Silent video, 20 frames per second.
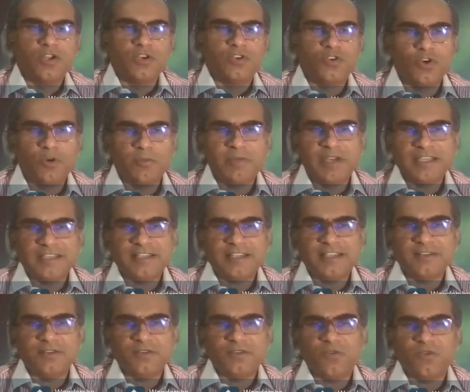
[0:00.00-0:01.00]
no
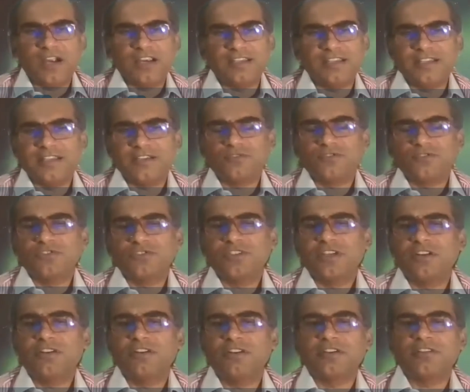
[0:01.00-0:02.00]
matter what their
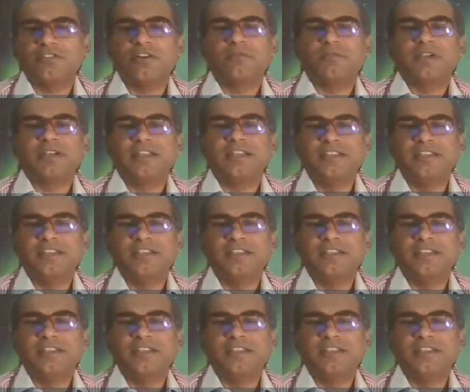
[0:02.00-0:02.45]
social or economic